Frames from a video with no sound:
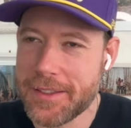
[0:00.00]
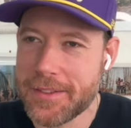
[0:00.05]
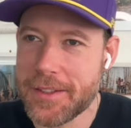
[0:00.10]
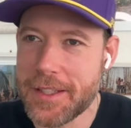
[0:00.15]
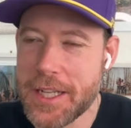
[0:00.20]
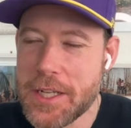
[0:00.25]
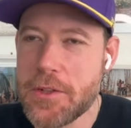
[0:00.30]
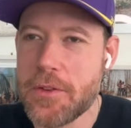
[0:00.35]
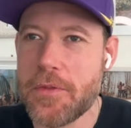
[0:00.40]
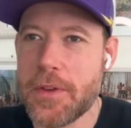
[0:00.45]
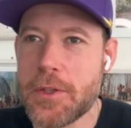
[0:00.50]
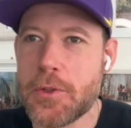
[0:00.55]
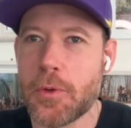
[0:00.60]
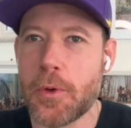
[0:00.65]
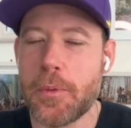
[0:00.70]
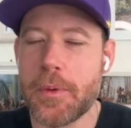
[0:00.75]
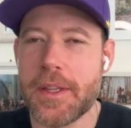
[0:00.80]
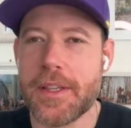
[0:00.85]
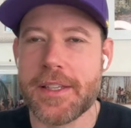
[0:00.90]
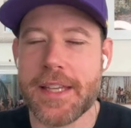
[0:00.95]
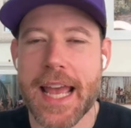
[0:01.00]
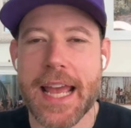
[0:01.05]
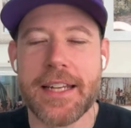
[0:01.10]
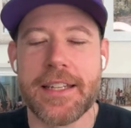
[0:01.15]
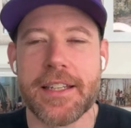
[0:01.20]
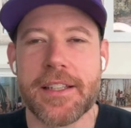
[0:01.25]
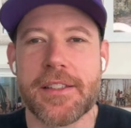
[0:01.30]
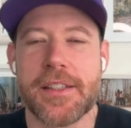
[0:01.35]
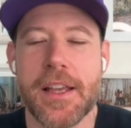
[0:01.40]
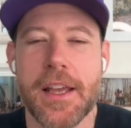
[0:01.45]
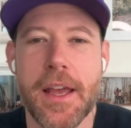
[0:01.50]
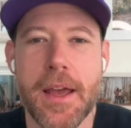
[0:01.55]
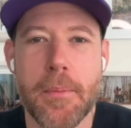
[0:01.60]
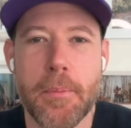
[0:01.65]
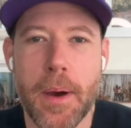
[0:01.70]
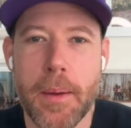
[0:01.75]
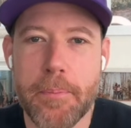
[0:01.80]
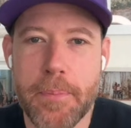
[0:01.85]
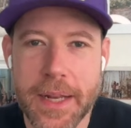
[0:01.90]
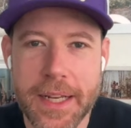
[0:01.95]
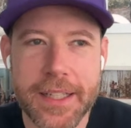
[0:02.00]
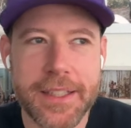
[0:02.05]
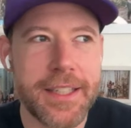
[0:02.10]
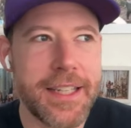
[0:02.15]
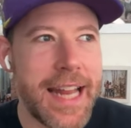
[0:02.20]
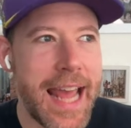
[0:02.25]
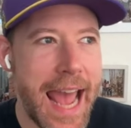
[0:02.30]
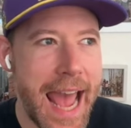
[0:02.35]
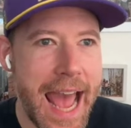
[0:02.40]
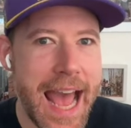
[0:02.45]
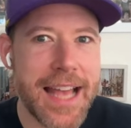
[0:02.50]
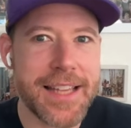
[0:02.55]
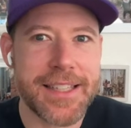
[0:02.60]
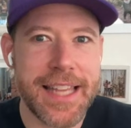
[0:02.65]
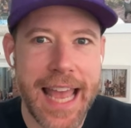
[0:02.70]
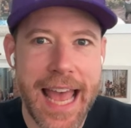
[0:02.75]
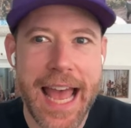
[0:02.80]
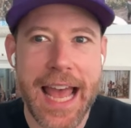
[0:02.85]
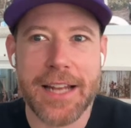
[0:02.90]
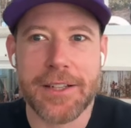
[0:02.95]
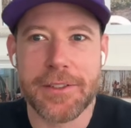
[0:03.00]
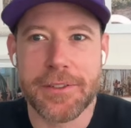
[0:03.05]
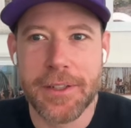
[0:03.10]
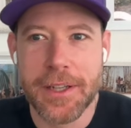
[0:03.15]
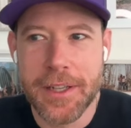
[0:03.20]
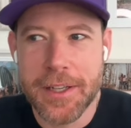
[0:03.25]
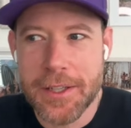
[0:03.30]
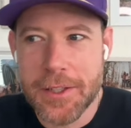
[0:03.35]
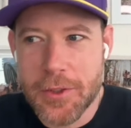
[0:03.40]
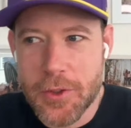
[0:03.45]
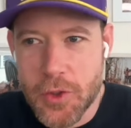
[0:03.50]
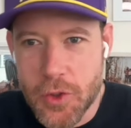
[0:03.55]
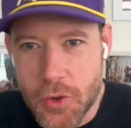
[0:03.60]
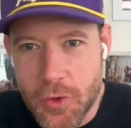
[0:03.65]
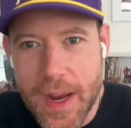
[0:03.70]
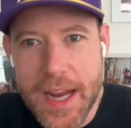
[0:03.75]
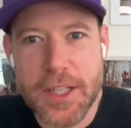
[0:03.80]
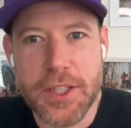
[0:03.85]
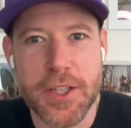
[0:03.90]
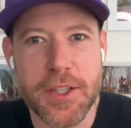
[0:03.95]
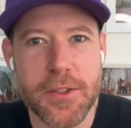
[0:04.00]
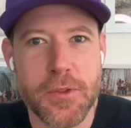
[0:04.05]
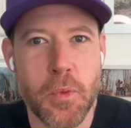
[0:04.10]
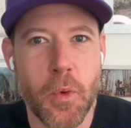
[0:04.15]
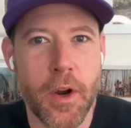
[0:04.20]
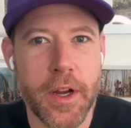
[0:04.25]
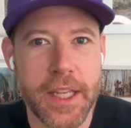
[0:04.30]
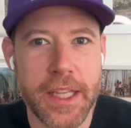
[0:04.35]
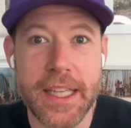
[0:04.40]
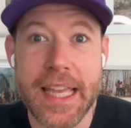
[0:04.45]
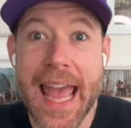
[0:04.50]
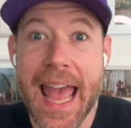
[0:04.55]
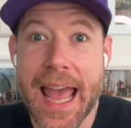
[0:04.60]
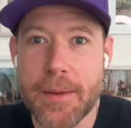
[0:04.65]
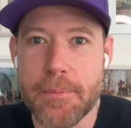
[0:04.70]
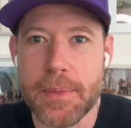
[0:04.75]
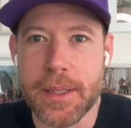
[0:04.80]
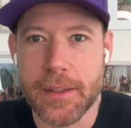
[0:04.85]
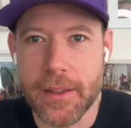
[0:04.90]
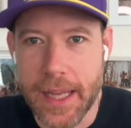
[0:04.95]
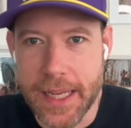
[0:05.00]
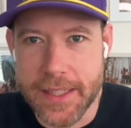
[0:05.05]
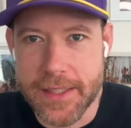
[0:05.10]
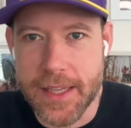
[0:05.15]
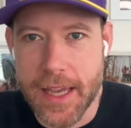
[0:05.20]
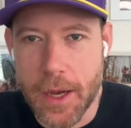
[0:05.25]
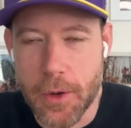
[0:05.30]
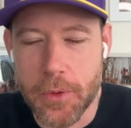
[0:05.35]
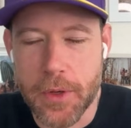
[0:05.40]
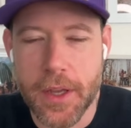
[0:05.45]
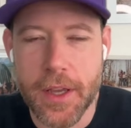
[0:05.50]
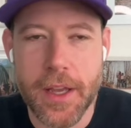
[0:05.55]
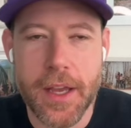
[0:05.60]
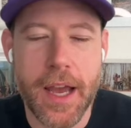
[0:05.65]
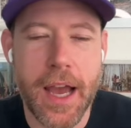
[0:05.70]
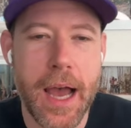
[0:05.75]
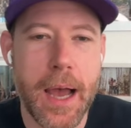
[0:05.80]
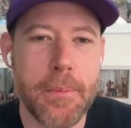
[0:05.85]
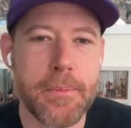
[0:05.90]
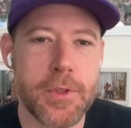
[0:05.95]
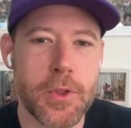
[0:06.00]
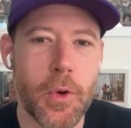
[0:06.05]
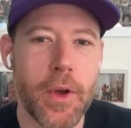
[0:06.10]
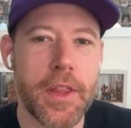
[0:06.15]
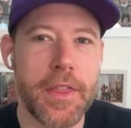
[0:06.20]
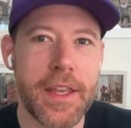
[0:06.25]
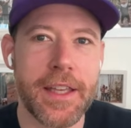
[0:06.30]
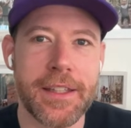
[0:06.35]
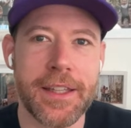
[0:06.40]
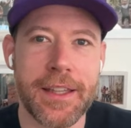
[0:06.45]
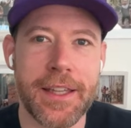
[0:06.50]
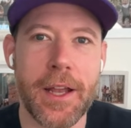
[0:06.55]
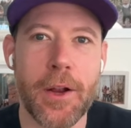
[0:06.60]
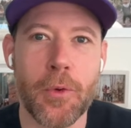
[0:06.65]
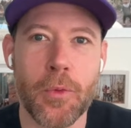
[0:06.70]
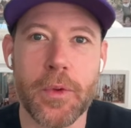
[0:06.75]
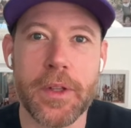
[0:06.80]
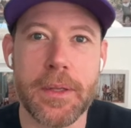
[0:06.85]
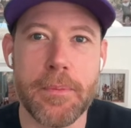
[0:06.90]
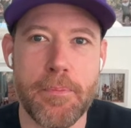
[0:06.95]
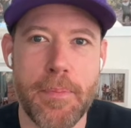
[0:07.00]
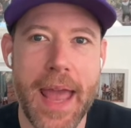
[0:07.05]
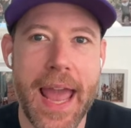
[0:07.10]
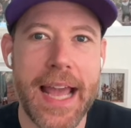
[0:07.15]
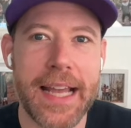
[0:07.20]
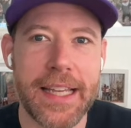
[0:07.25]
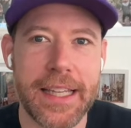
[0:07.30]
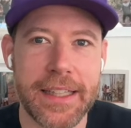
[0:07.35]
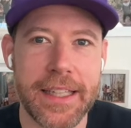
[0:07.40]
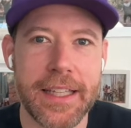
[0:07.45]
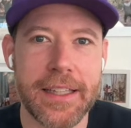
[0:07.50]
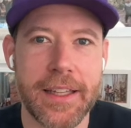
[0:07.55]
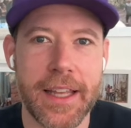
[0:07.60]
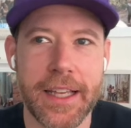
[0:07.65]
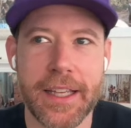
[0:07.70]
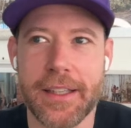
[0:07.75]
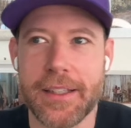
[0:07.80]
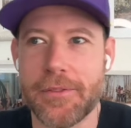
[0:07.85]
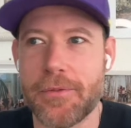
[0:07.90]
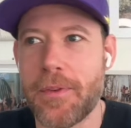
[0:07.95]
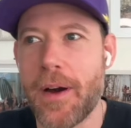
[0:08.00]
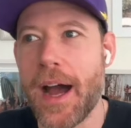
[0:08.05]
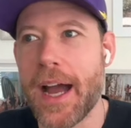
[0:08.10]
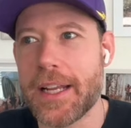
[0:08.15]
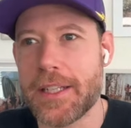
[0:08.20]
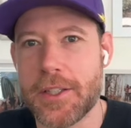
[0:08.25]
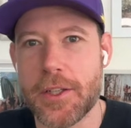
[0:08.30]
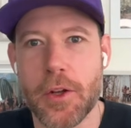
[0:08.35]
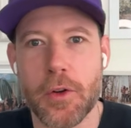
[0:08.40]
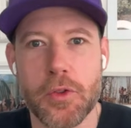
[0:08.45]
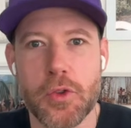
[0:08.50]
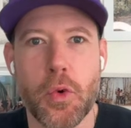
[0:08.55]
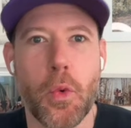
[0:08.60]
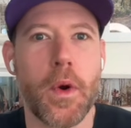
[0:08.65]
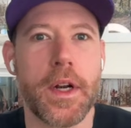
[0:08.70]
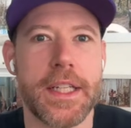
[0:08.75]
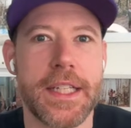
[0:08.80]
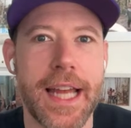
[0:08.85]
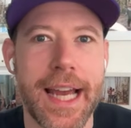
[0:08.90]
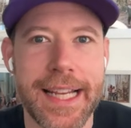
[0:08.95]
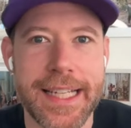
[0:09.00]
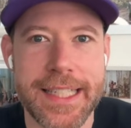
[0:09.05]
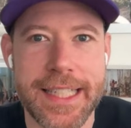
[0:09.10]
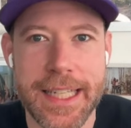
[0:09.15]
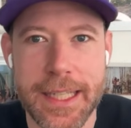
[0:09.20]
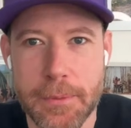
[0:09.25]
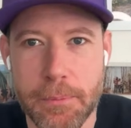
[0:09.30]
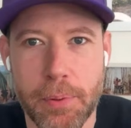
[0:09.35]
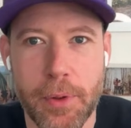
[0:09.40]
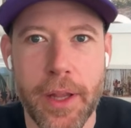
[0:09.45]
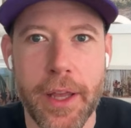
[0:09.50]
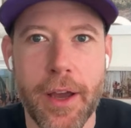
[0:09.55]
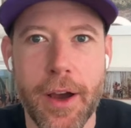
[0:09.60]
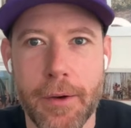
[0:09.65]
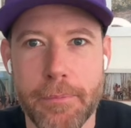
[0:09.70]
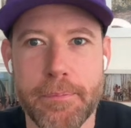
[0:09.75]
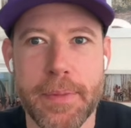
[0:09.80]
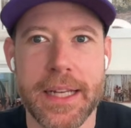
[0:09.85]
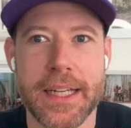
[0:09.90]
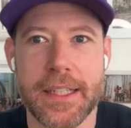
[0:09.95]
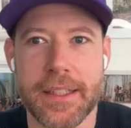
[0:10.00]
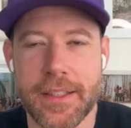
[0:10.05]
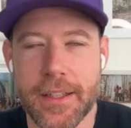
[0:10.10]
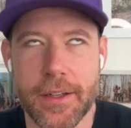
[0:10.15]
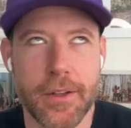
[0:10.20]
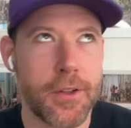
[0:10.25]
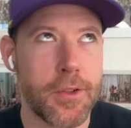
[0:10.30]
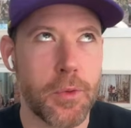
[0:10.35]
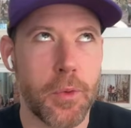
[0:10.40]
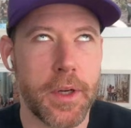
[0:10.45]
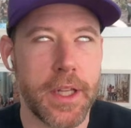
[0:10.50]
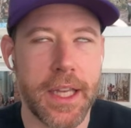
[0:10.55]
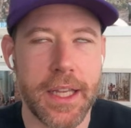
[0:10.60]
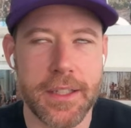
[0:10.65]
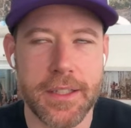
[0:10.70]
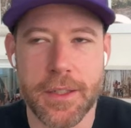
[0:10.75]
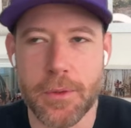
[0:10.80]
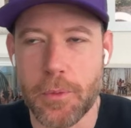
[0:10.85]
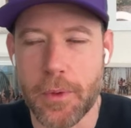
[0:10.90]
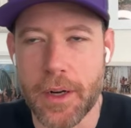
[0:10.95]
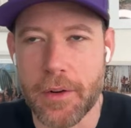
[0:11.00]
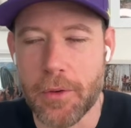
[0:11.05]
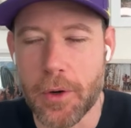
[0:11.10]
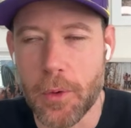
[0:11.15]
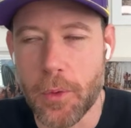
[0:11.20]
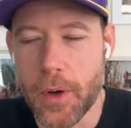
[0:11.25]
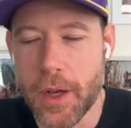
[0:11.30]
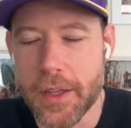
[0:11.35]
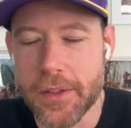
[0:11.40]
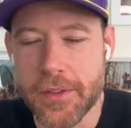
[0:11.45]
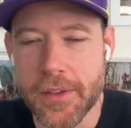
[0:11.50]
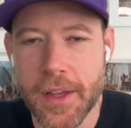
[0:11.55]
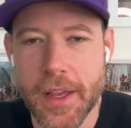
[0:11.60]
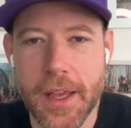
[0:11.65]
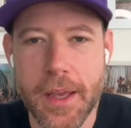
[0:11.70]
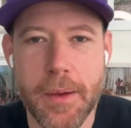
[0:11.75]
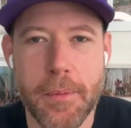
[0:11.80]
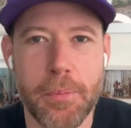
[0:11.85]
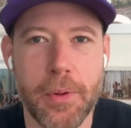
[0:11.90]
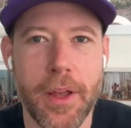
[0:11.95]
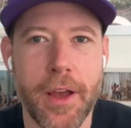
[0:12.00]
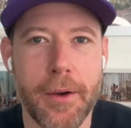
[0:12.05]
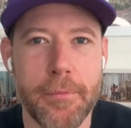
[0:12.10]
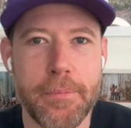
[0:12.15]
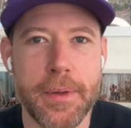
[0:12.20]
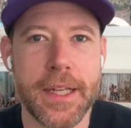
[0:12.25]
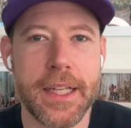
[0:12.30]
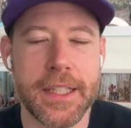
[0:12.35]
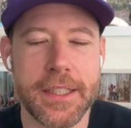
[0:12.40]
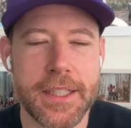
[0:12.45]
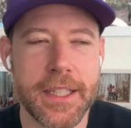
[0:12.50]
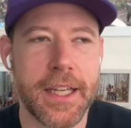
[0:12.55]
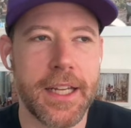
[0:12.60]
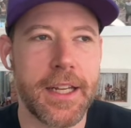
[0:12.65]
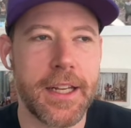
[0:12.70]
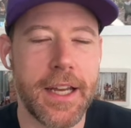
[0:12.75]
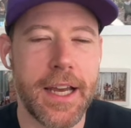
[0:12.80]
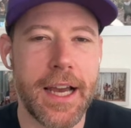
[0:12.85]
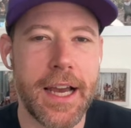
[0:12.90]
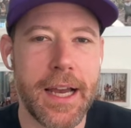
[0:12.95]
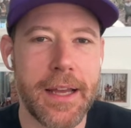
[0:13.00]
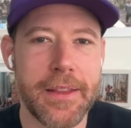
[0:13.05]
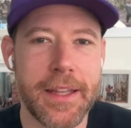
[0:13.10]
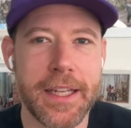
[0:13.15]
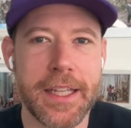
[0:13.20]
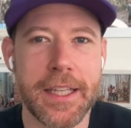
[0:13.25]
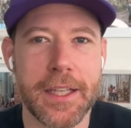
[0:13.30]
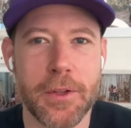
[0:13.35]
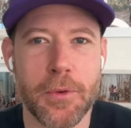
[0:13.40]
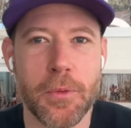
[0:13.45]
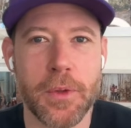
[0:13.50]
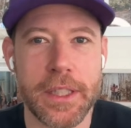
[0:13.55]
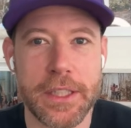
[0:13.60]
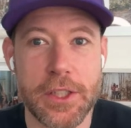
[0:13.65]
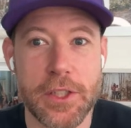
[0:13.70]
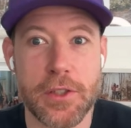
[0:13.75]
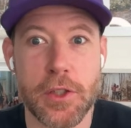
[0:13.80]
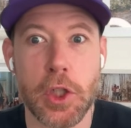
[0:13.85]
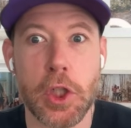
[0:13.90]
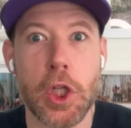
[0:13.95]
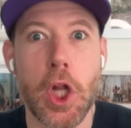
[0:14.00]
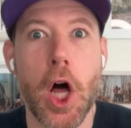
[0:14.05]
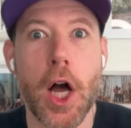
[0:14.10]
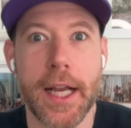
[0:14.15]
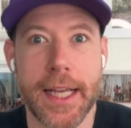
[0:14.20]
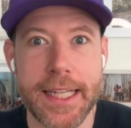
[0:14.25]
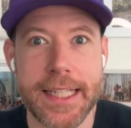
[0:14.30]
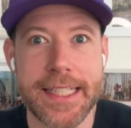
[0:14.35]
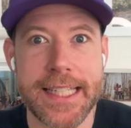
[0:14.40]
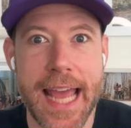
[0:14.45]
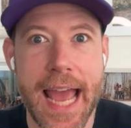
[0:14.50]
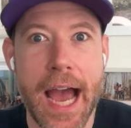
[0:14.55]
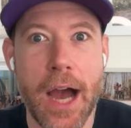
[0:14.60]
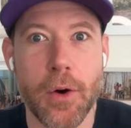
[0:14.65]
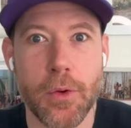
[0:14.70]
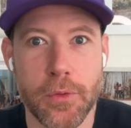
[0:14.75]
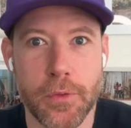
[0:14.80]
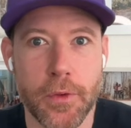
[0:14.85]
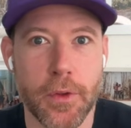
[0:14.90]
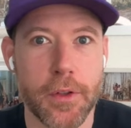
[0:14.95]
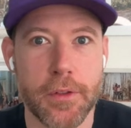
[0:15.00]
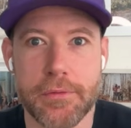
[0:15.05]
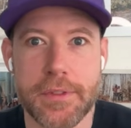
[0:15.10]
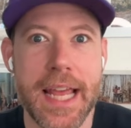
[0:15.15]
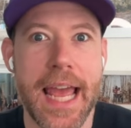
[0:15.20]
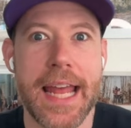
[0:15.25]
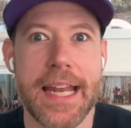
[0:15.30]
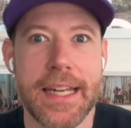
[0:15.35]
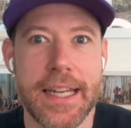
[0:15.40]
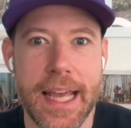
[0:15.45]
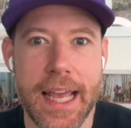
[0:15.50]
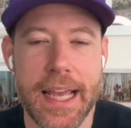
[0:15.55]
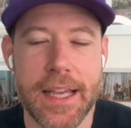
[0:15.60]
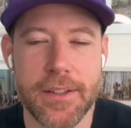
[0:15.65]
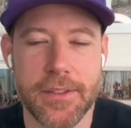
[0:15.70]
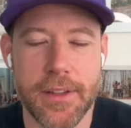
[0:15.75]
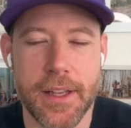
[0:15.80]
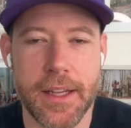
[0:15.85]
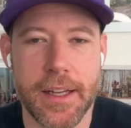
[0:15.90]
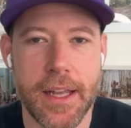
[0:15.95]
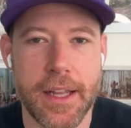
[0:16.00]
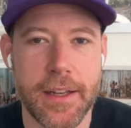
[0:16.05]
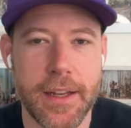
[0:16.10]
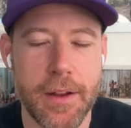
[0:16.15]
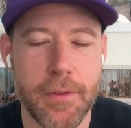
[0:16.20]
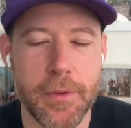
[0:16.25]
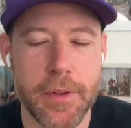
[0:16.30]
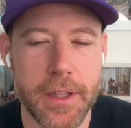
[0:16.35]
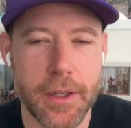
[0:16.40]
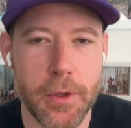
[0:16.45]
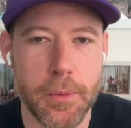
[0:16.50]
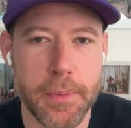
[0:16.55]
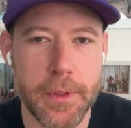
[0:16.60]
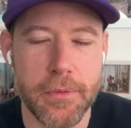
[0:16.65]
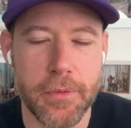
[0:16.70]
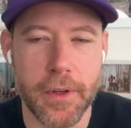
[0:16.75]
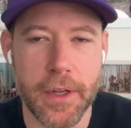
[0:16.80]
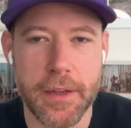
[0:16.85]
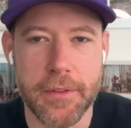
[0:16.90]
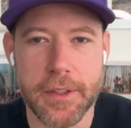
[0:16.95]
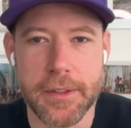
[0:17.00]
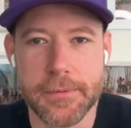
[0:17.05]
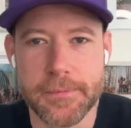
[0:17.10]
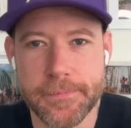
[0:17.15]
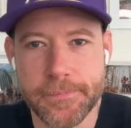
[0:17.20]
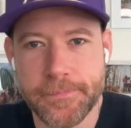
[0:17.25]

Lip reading: an individual with his antics, but Binnington has had stretches where he can be lights out. So I think that they are really banking that they can find, you know, 2019 playoff Binnington or 2018, whatever it was, playoff Binnington, that he can really just lock it down for 10 days and everything will be forgiven.